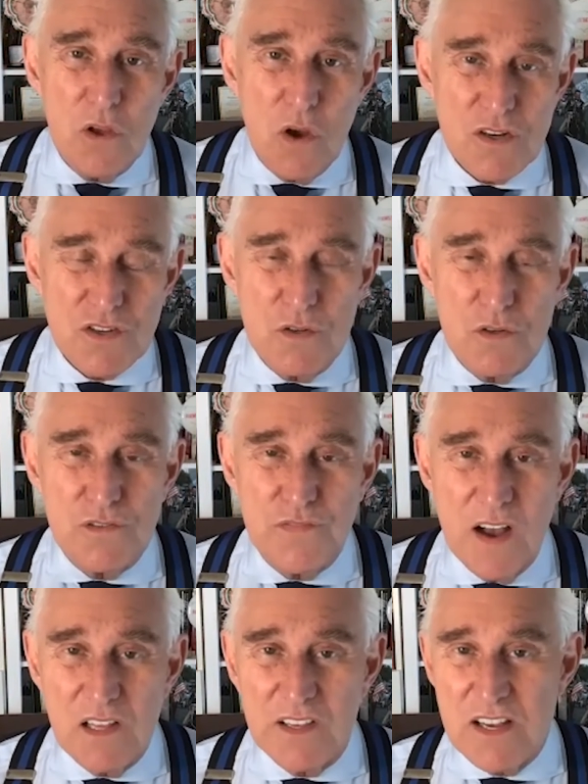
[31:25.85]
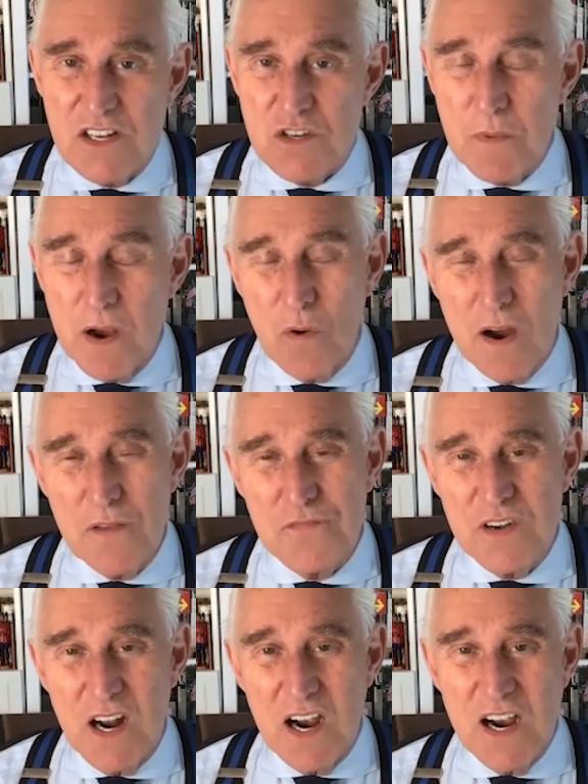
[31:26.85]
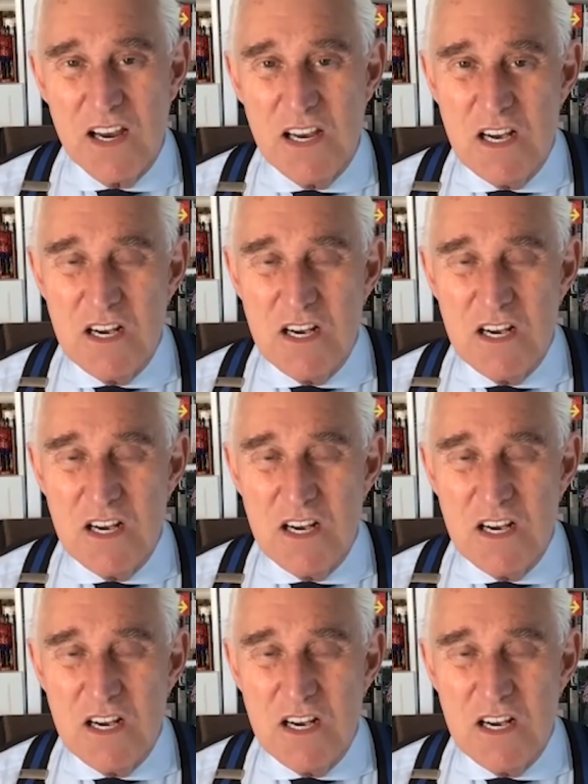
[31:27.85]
lawsuits filed against my wife and I